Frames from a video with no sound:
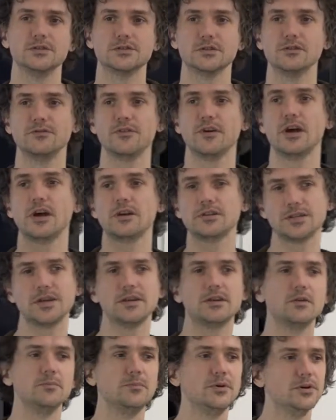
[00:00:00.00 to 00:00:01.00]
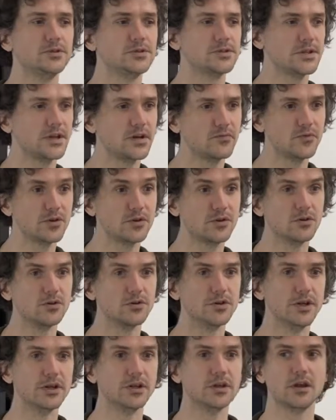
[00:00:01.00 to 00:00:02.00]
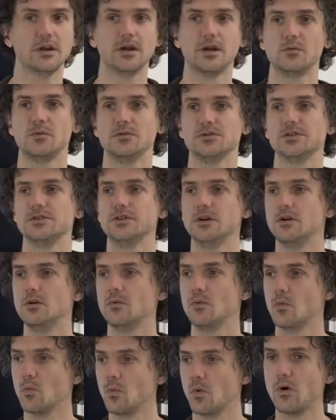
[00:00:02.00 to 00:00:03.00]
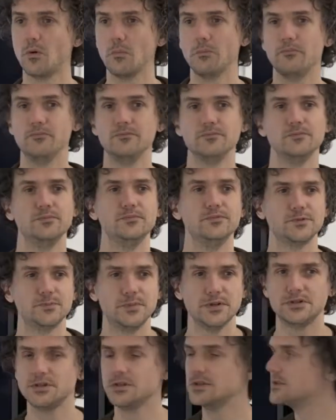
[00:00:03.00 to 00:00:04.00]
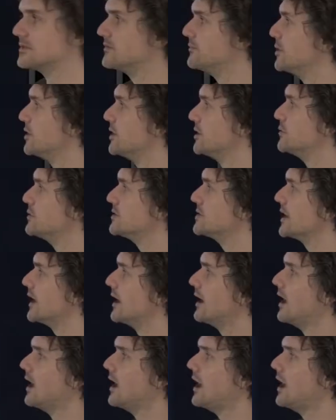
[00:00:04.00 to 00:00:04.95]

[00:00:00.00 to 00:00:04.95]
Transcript: So if I take a bird sound recording and I want to know what species of bird was that,